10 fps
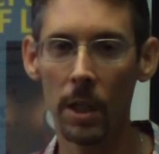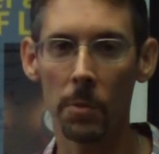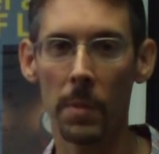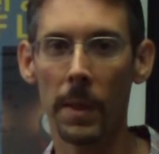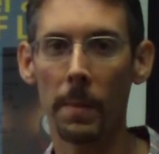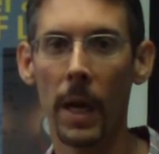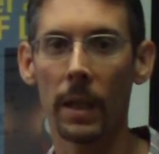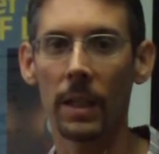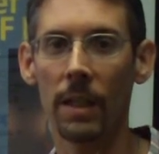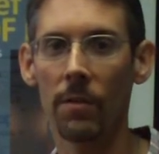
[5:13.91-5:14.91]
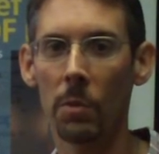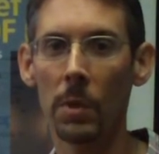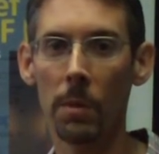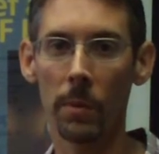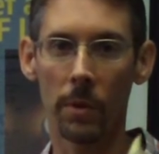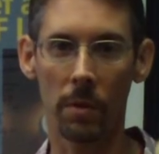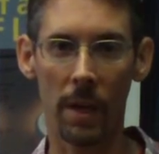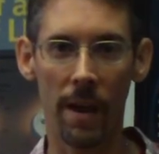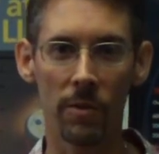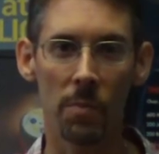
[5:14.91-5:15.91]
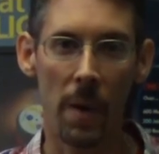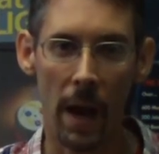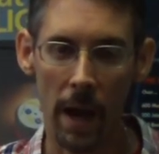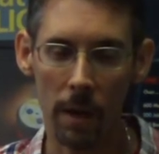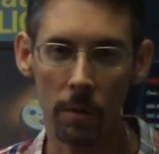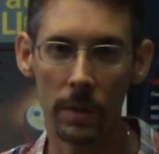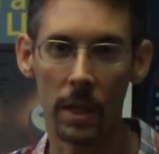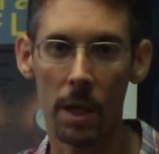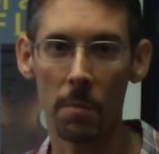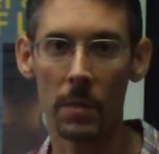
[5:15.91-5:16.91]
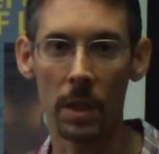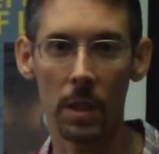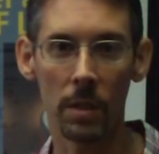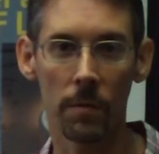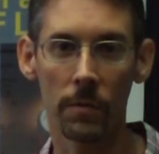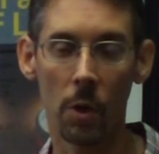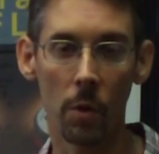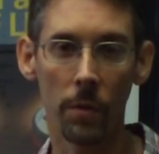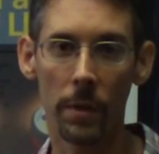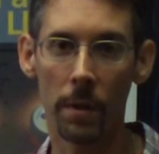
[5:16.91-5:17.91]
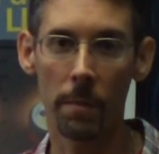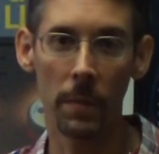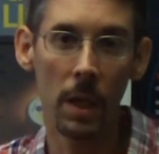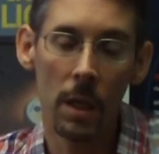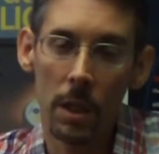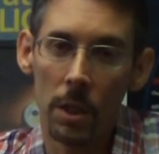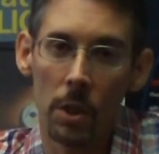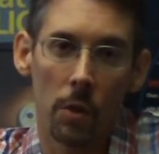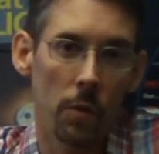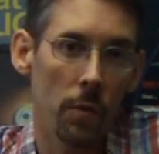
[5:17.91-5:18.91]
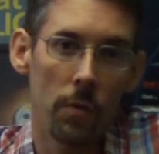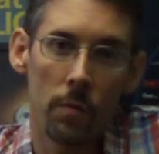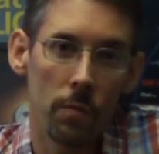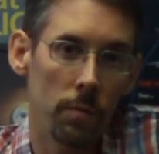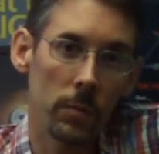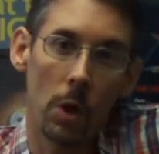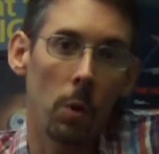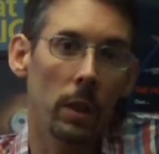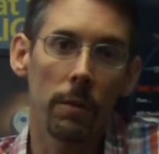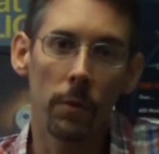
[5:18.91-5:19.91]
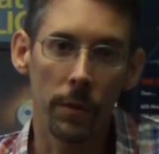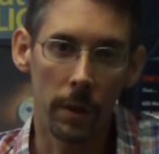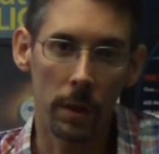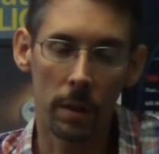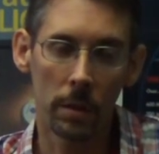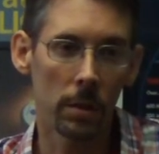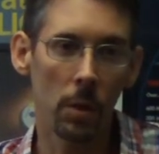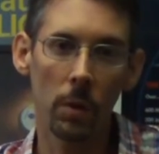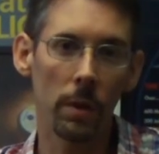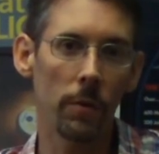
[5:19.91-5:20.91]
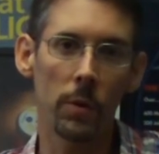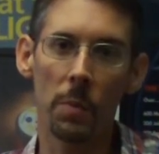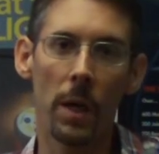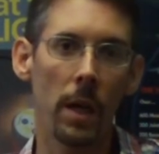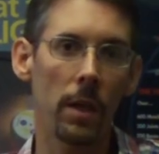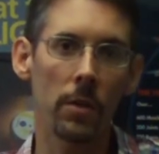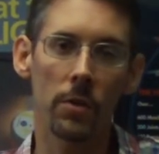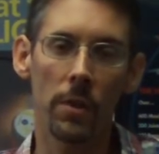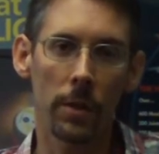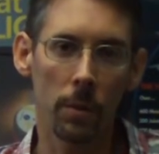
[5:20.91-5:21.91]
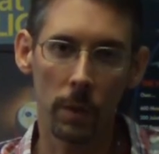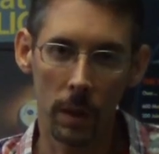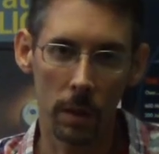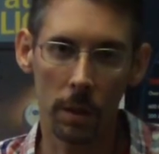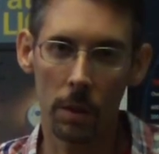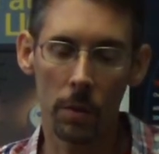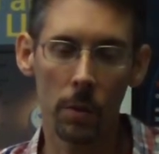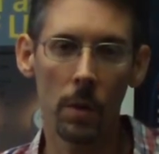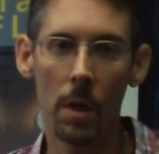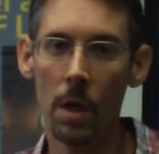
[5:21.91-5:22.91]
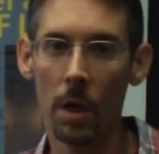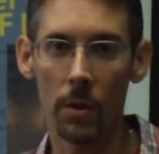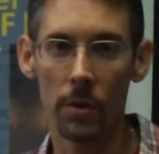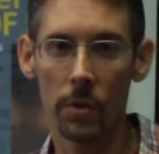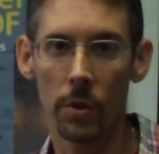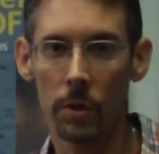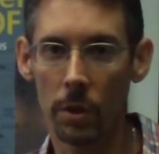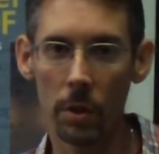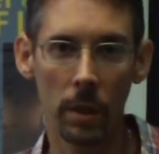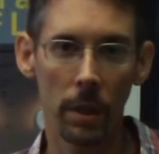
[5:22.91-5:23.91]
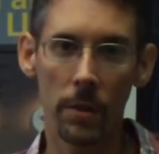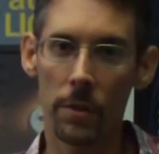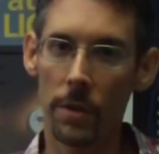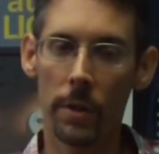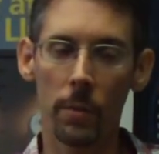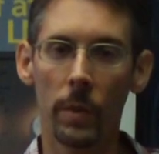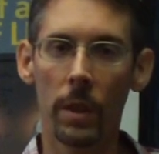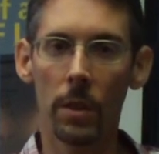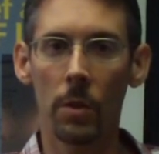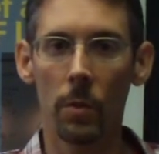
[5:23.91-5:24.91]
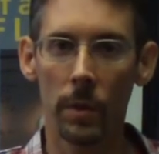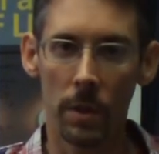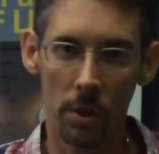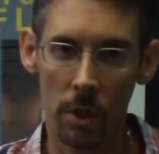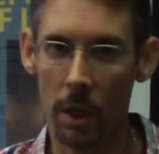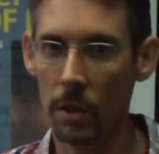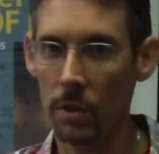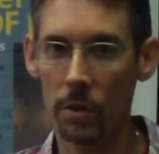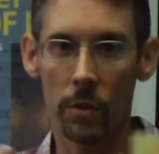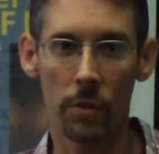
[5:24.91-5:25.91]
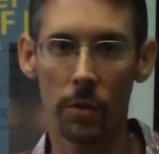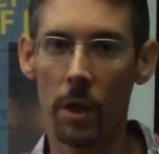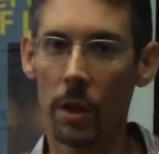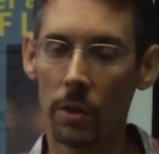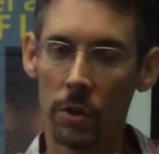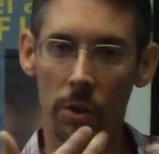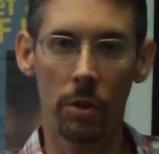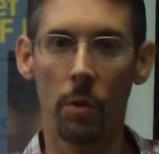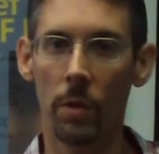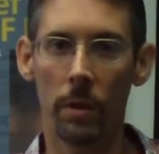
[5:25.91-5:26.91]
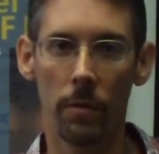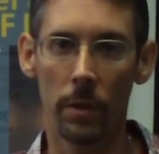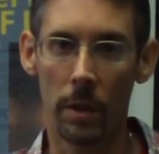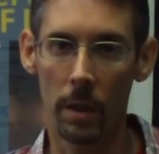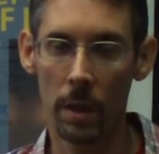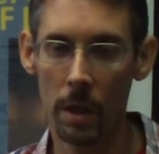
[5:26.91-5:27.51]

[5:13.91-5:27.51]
It's been about giving people their lives back when the MDs have told them, go live with it. Go live with the pain. There's nothing we can do. On the surgical end, there's nothing we can do with injections or drugs. Just go live with it.